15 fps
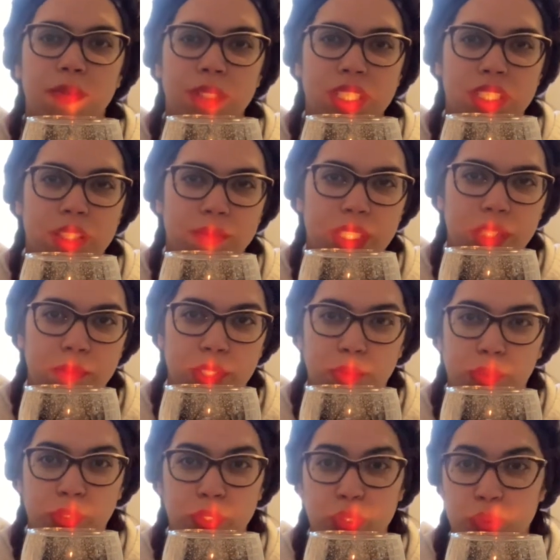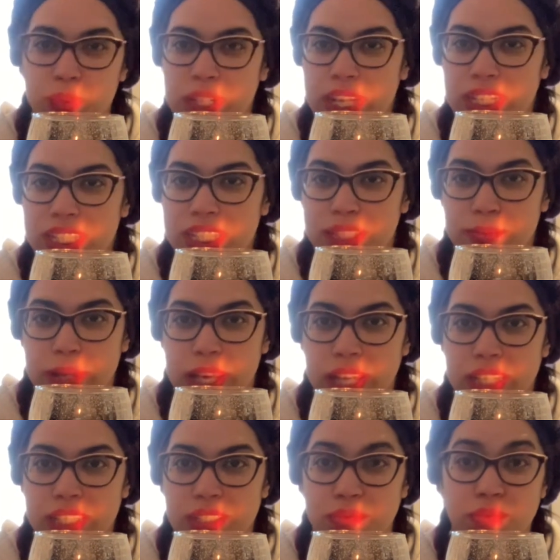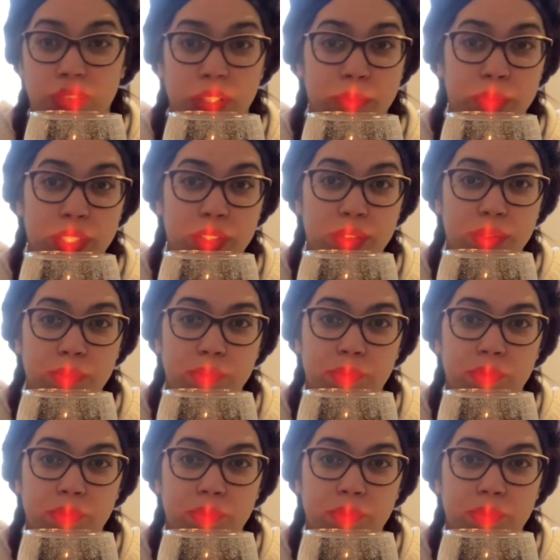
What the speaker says: something people do not expect from you,